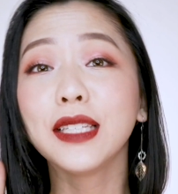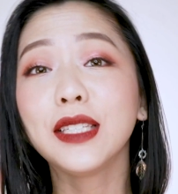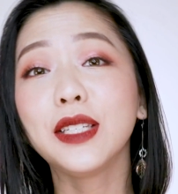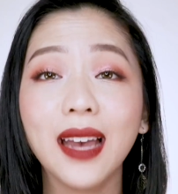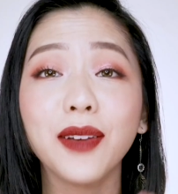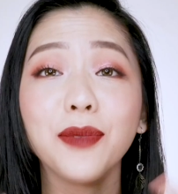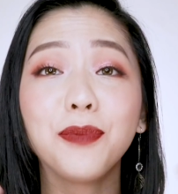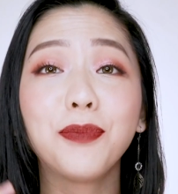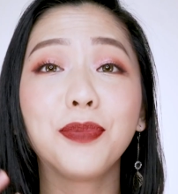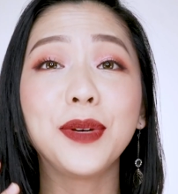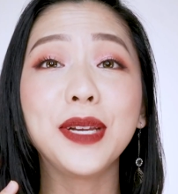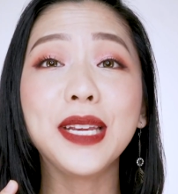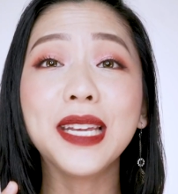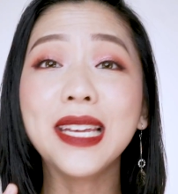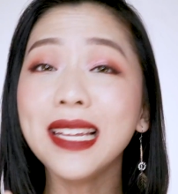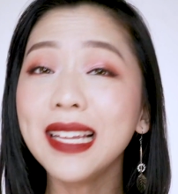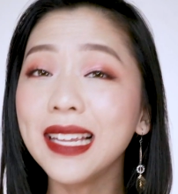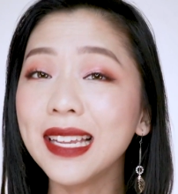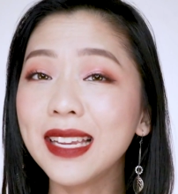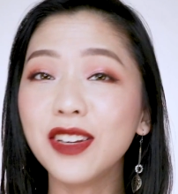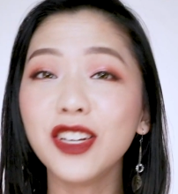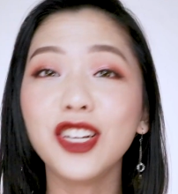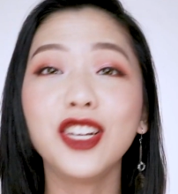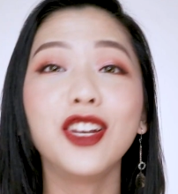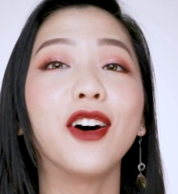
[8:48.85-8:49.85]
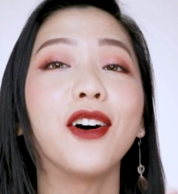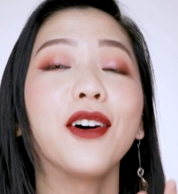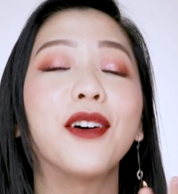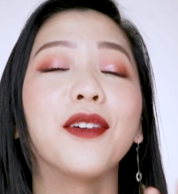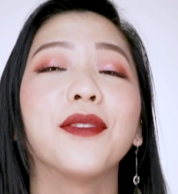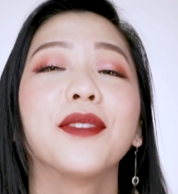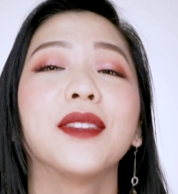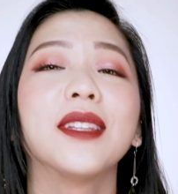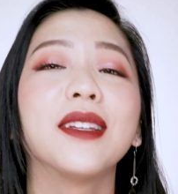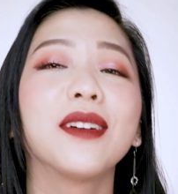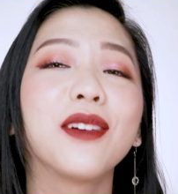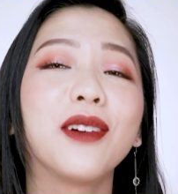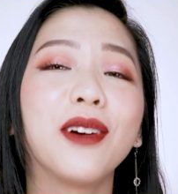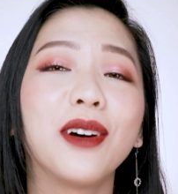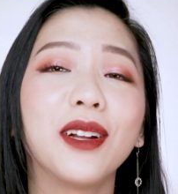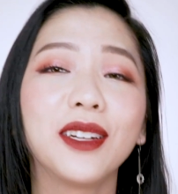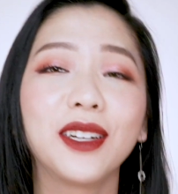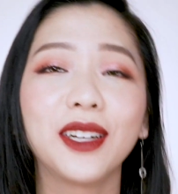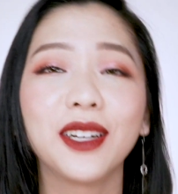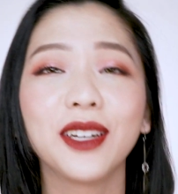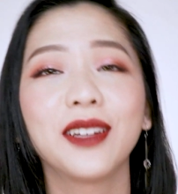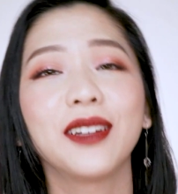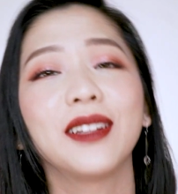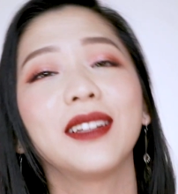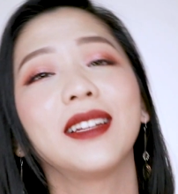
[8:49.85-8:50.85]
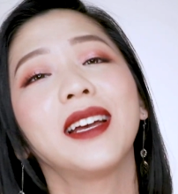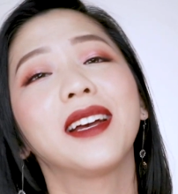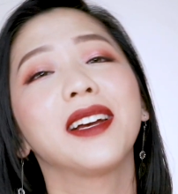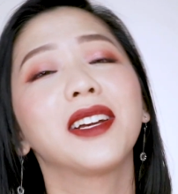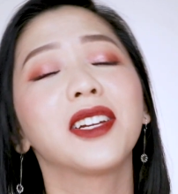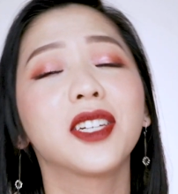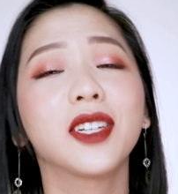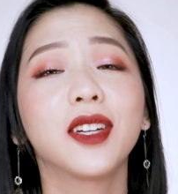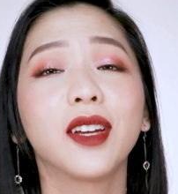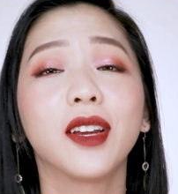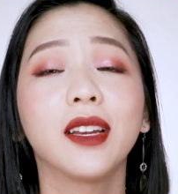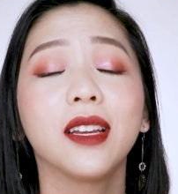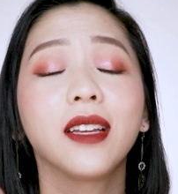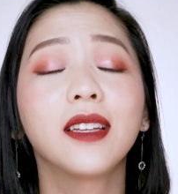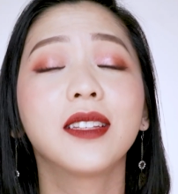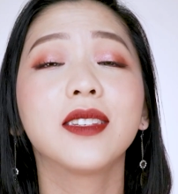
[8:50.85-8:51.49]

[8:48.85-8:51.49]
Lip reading: I really love the color collection.